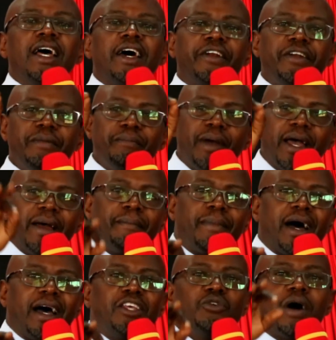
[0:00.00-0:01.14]

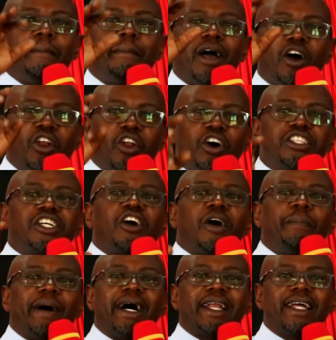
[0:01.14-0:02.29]
Remember your biological
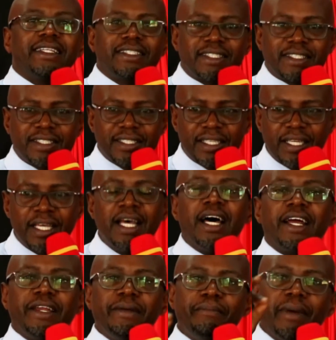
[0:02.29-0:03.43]
parents.
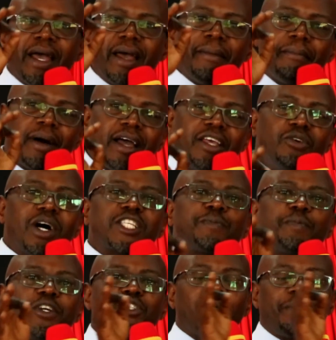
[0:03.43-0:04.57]
Remember your
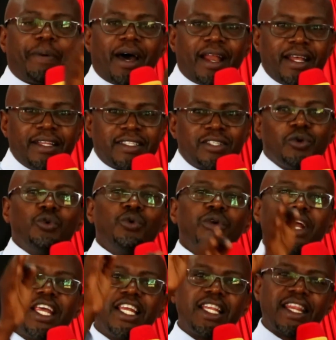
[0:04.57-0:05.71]
spiritual parents who
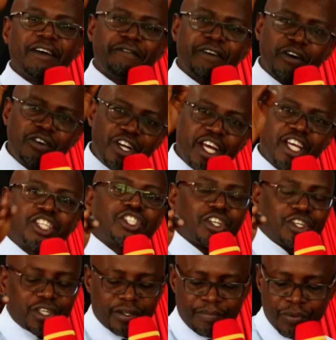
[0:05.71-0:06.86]
laid the
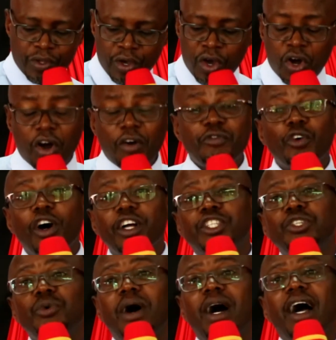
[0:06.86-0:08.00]
foundation of what
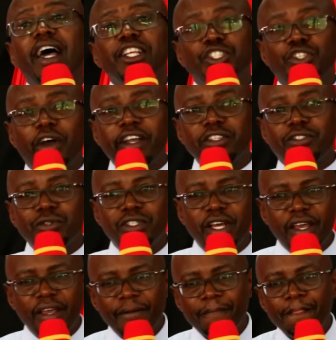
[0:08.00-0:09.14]
you are enjoying
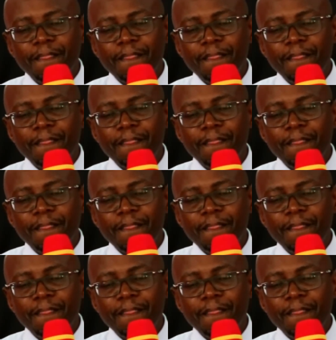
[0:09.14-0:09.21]
today.